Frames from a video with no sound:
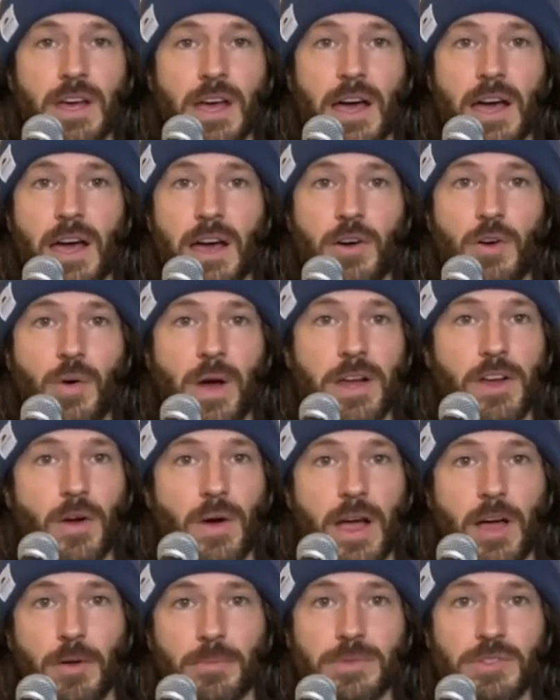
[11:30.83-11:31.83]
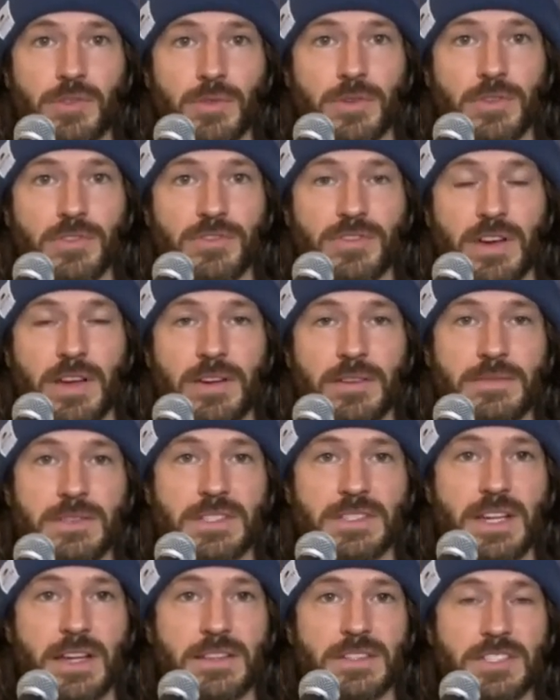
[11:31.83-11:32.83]
who I know helped sort of
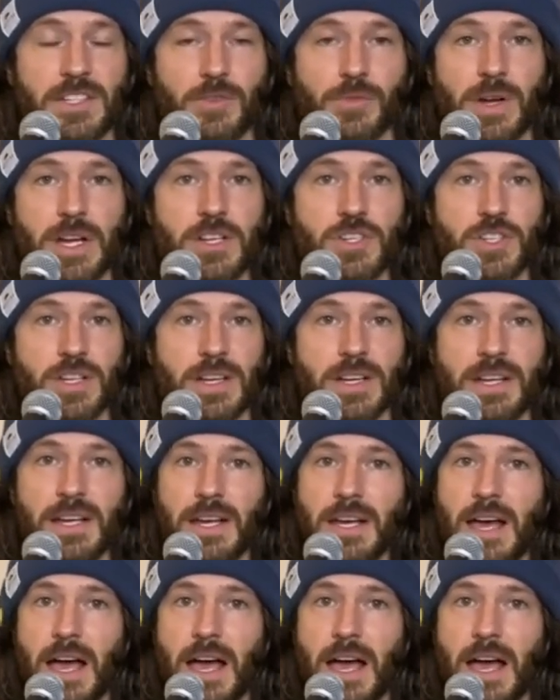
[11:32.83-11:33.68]
design this iteration.